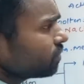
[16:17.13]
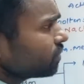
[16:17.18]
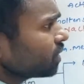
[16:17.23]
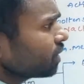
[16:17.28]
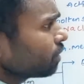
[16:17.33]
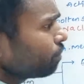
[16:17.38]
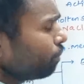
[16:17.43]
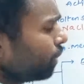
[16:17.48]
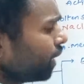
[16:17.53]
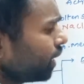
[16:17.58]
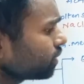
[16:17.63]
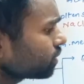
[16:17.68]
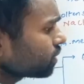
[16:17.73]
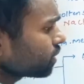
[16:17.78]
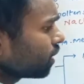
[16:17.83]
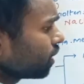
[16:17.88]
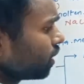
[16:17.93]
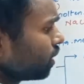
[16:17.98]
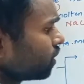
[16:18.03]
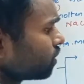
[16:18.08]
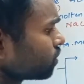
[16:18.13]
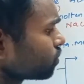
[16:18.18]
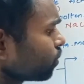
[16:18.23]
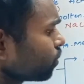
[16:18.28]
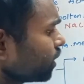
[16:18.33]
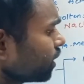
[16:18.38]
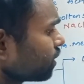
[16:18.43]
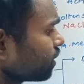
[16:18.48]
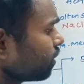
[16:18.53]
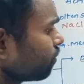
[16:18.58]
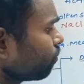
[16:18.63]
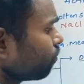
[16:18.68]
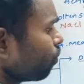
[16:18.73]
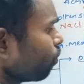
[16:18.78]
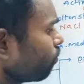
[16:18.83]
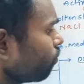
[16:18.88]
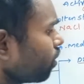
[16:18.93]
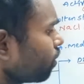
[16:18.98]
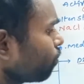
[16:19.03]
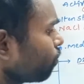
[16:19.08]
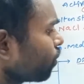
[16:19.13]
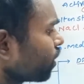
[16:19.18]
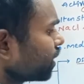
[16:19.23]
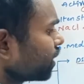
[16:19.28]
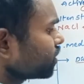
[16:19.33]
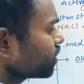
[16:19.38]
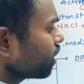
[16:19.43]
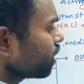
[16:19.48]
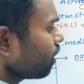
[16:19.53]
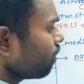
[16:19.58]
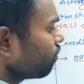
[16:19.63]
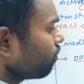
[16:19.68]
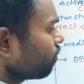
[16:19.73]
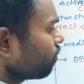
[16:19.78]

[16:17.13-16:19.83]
Means so here the over potential of